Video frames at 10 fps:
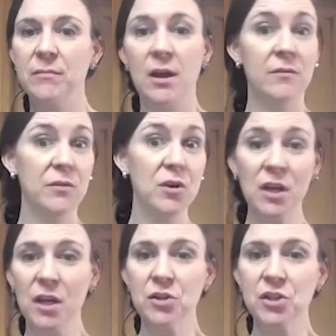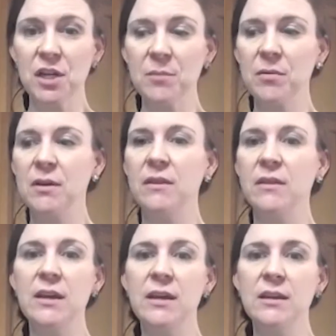out of a cookie cutter shape,
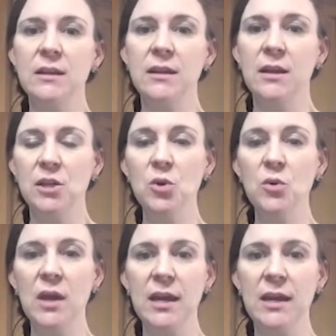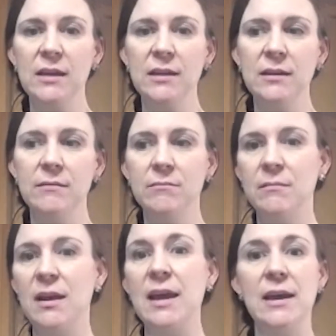then you can
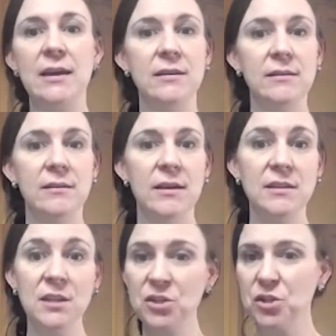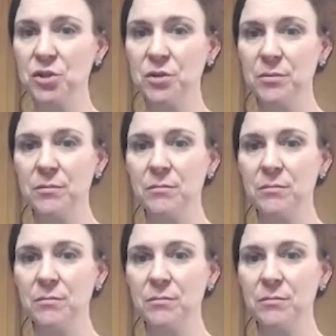add additional